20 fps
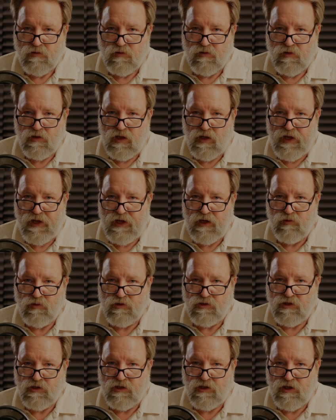
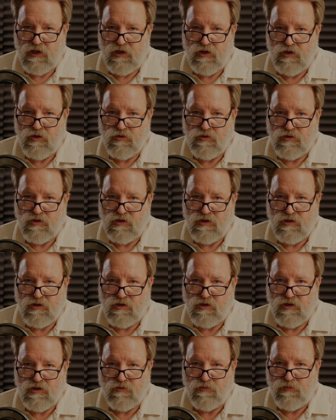language that they use is
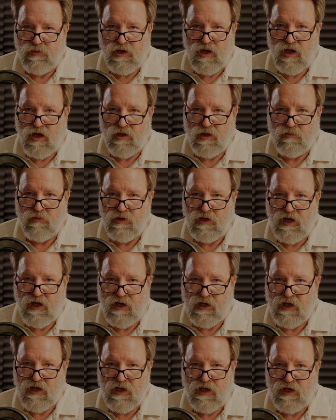just beyond me. I
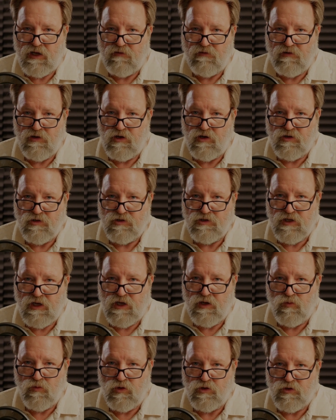can't even
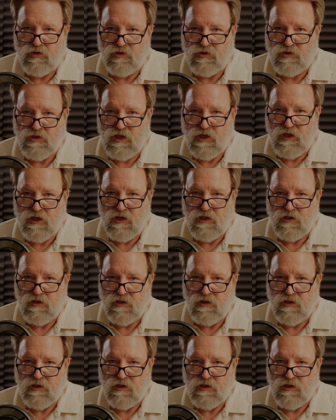understand what they're saying.